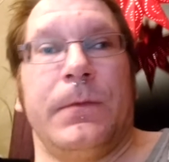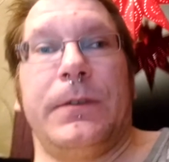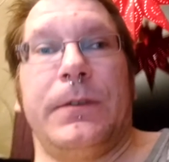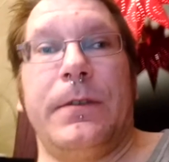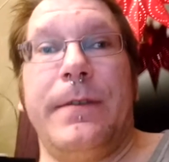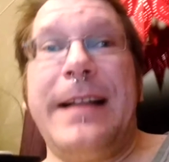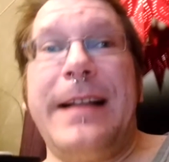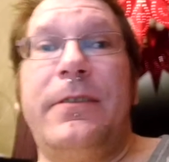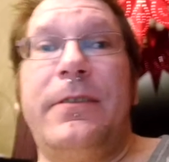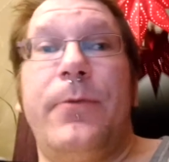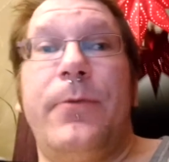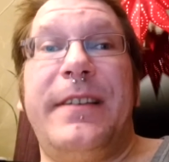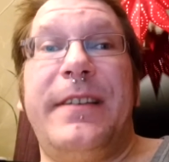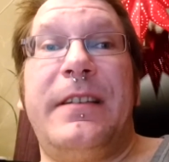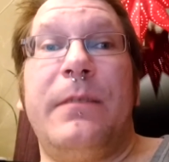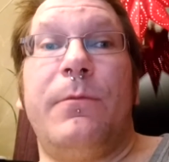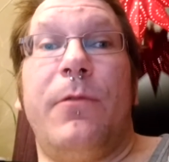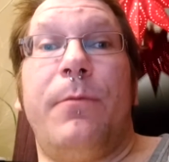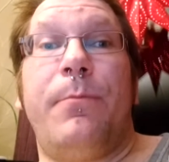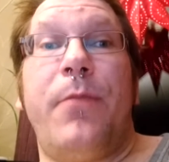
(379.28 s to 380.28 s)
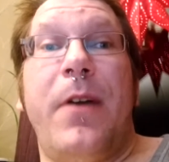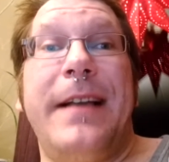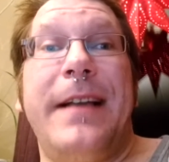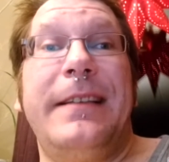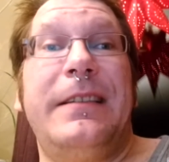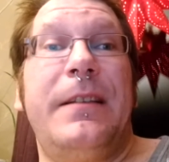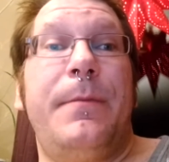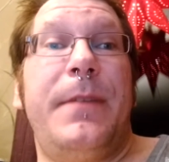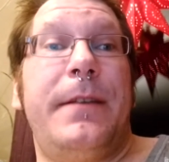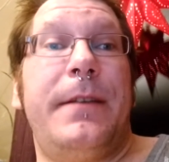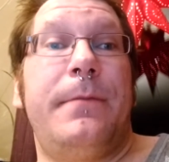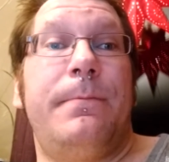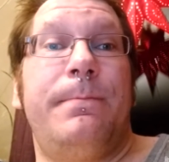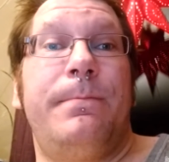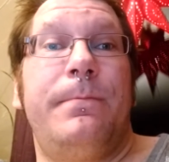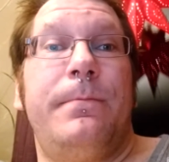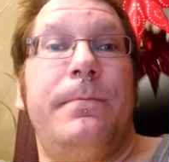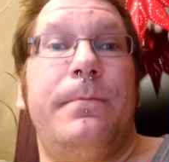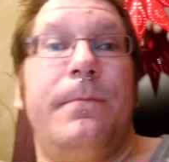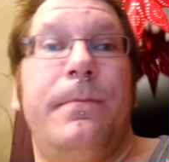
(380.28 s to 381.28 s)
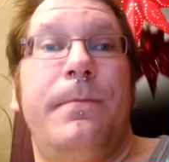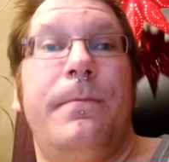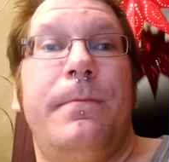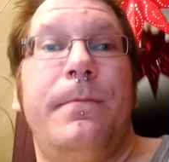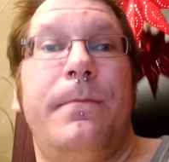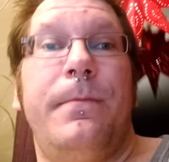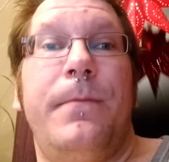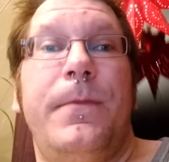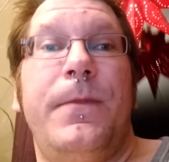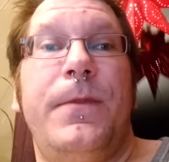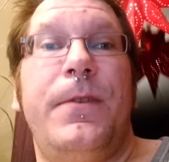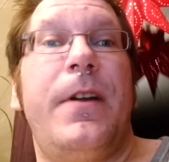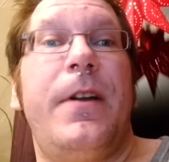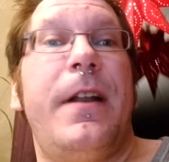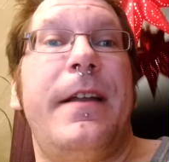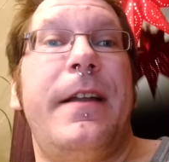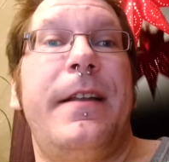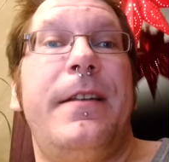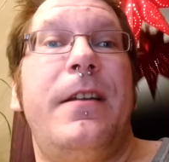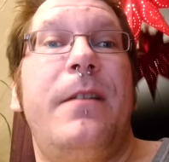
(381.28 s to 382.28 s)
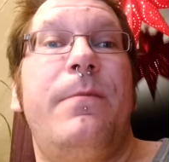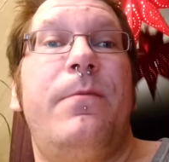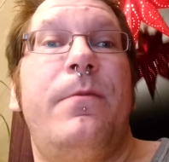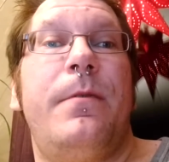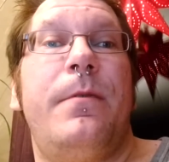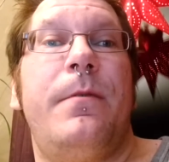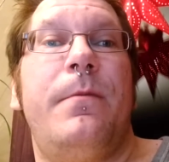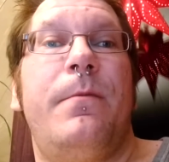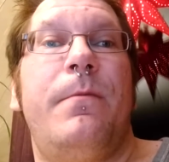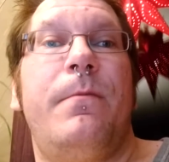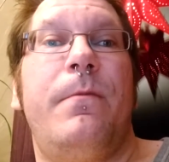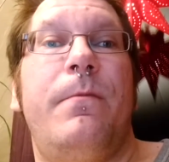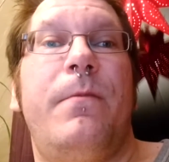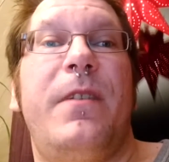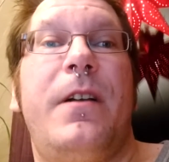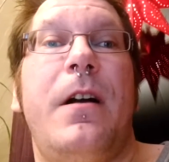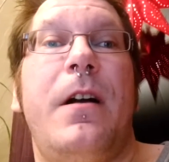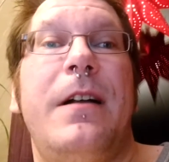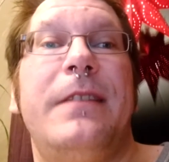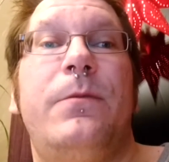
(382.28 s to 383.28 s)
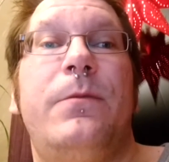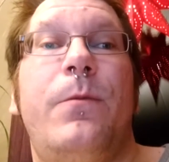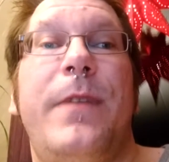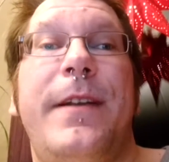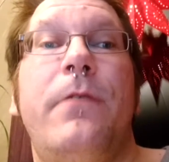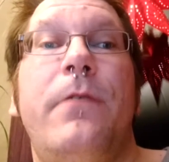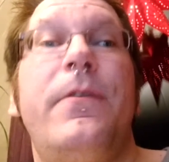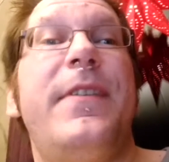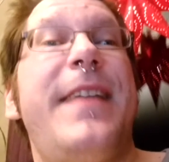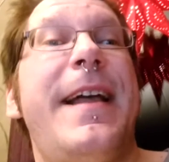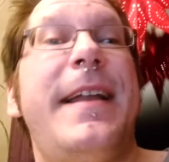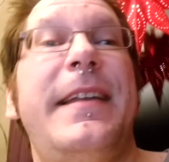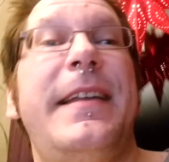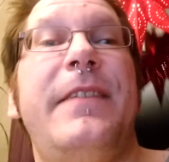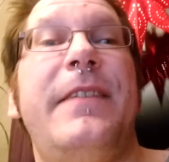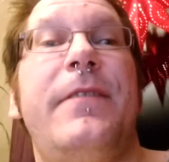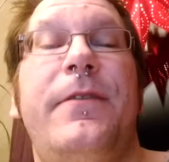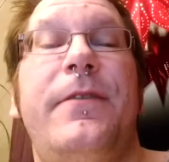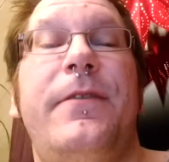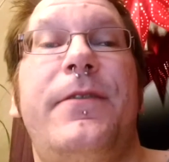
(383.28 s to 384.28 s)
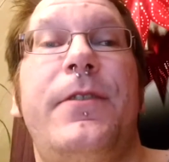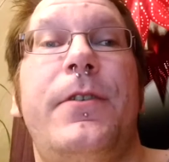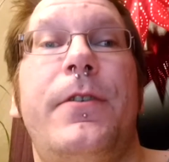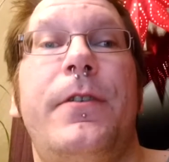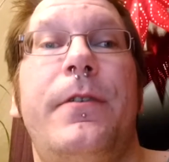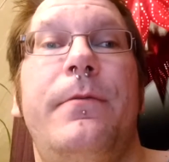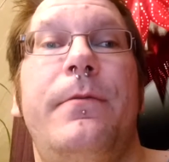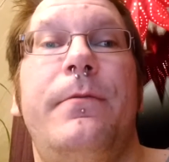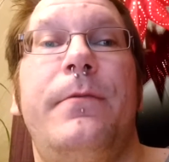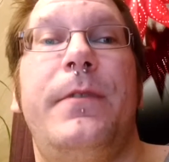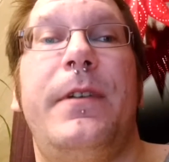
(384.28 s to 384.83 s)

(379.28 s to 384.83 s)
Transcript: So that's a reasonable price. I mean, you're going to end up with costs way over that, even if you're